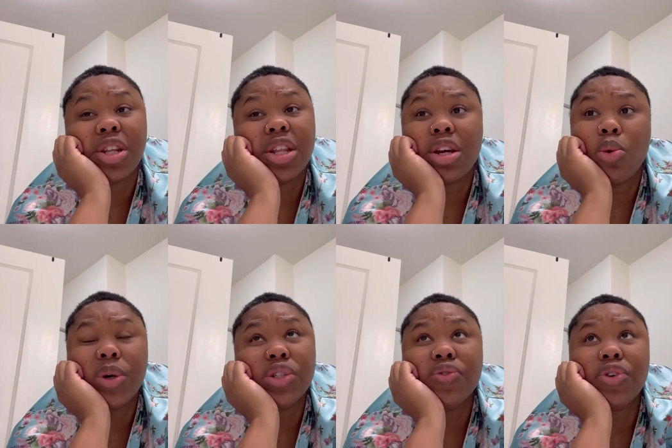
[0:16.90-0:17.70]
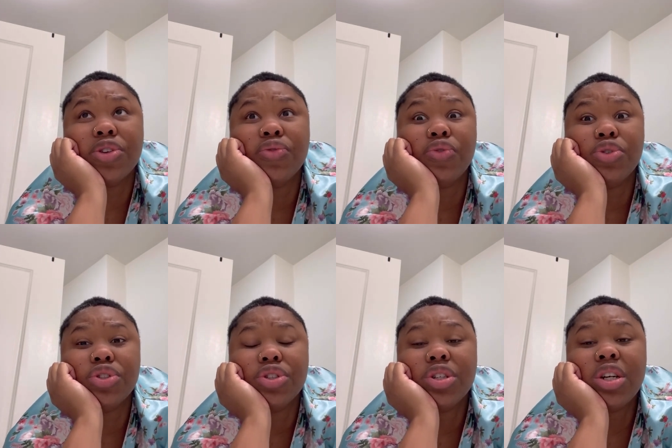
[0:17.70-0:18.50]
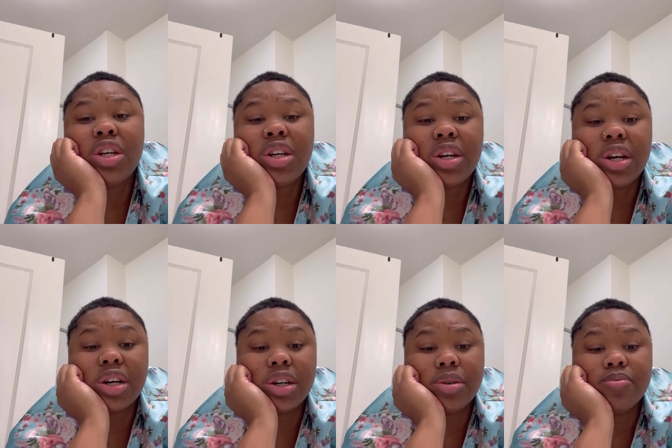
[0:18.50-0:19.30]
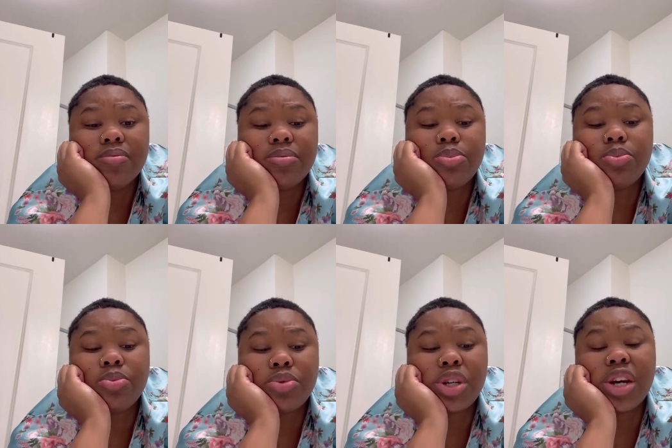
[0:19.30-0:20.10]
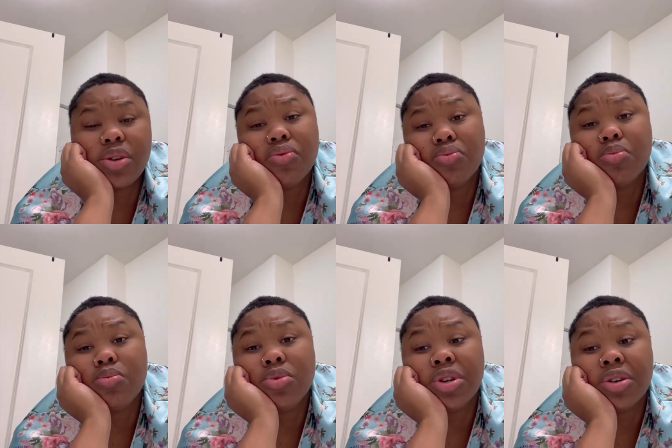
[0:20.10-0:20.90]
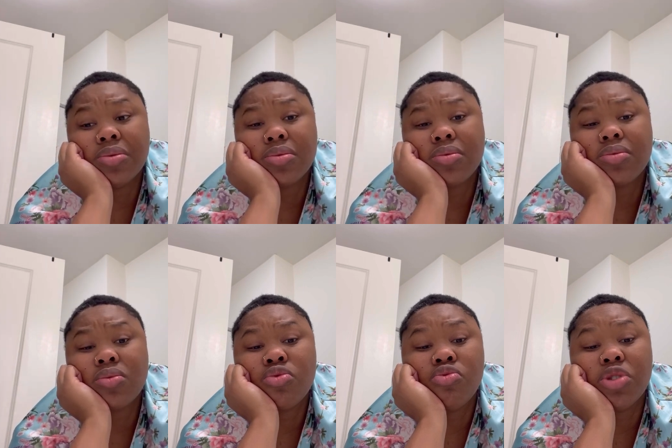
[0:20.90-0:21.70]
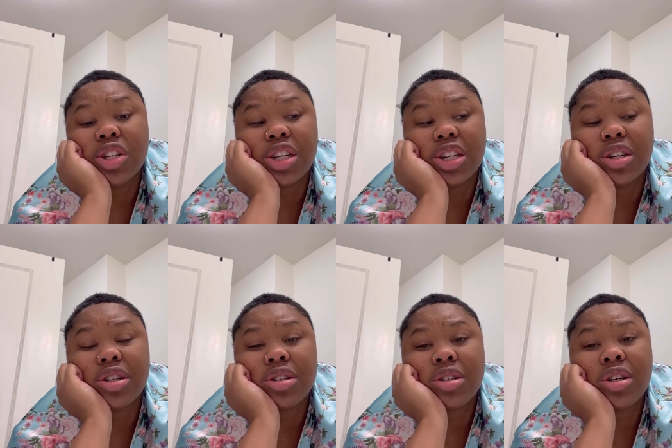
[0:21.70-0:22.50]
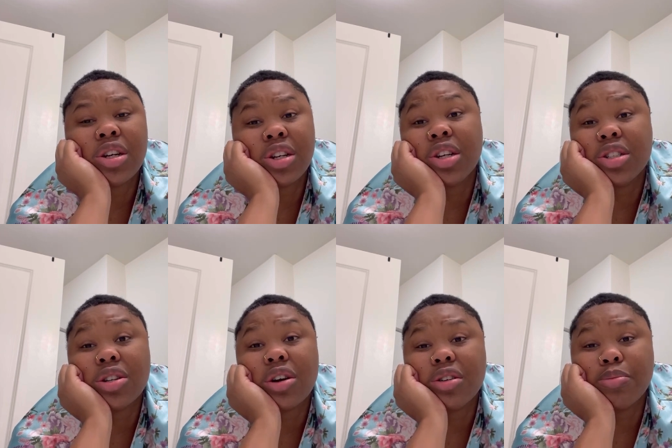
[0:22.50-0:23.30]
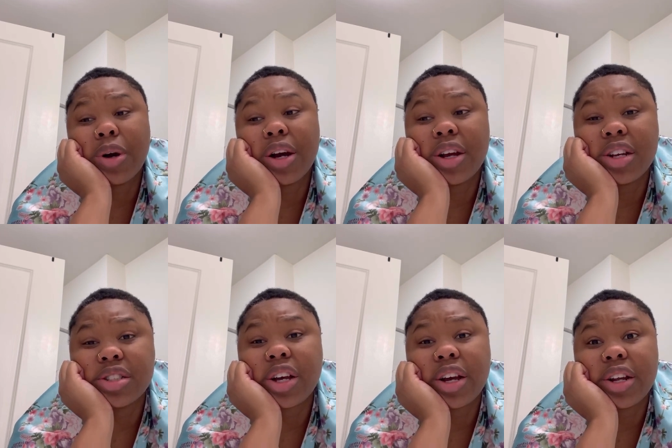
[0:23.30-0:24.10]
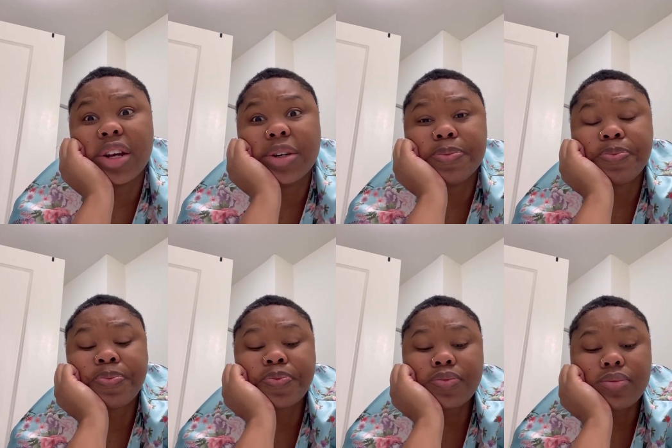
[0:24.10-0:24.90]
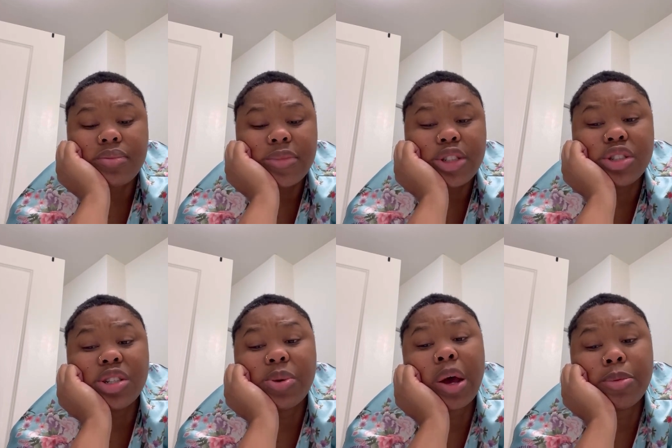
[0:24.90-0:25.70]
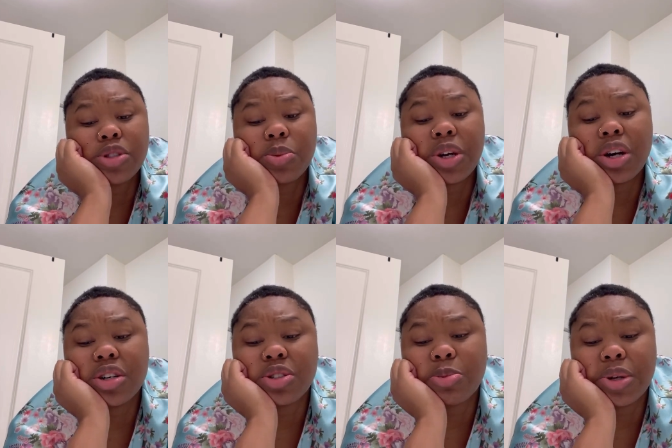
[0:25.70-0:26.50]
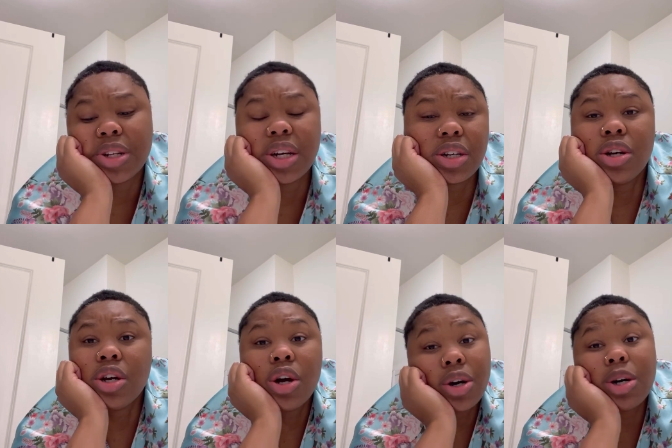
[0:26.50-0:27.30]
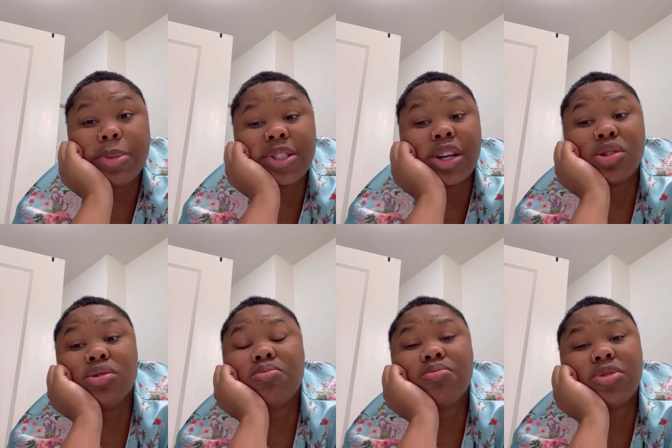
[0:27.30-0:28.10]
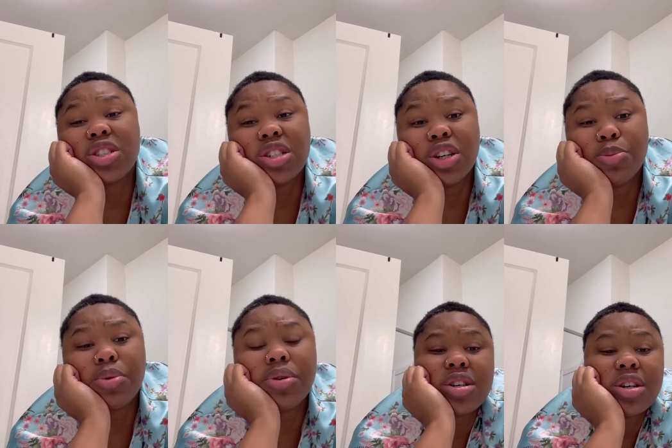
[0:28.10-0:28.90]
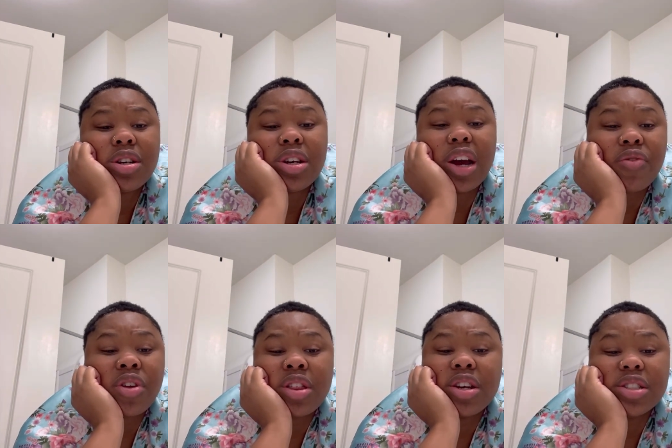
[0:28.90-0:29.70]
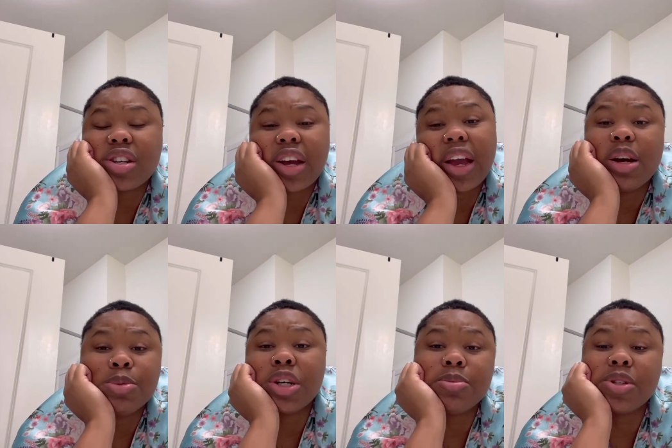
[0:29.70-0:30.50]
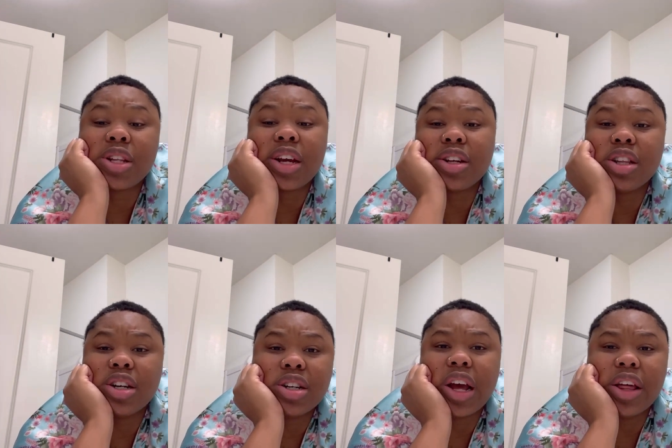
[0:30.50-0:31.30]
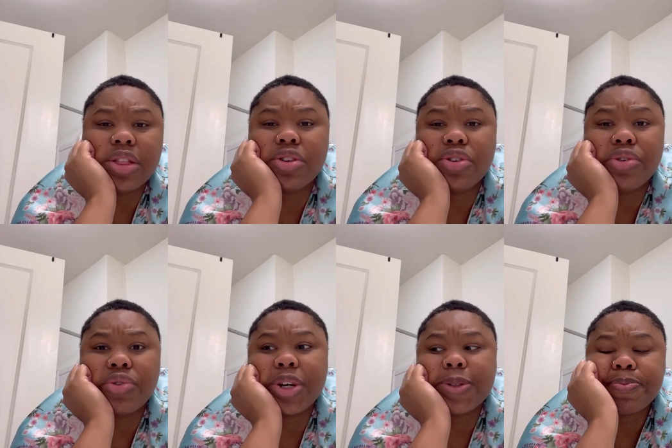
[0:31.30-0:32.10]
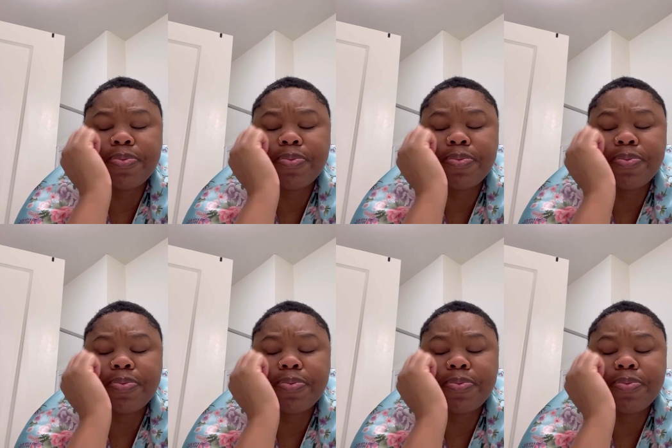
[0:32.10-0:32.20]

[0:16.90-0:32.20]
thinking way too far in the future um, can, you know, really kickstart my anxiety. So that's what happened this week. Also being like on my cycle doesn't help. Everything is like amped up to like the nth degree.